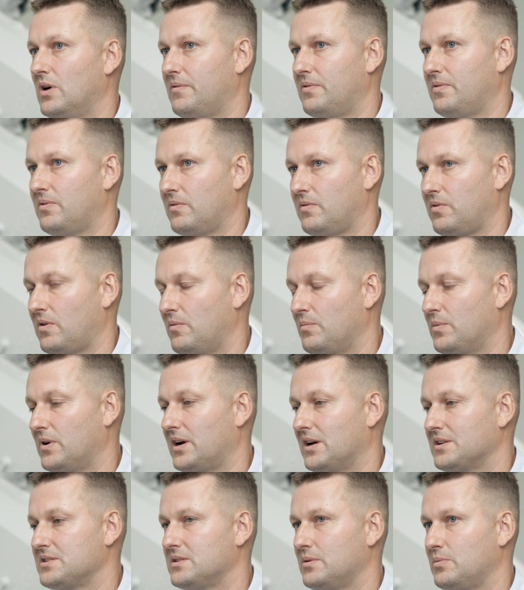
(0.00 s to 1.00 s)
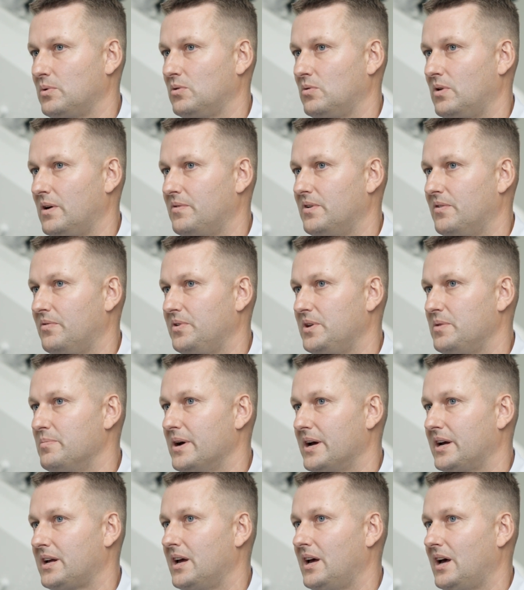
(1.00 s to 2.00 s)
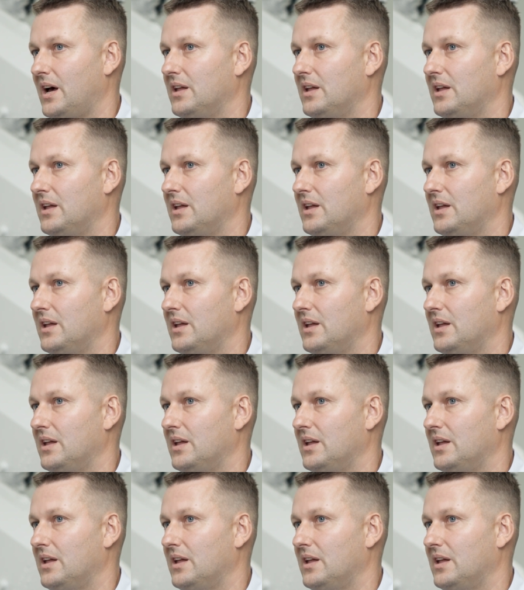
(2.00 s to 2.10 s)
have from the customer to have the feedback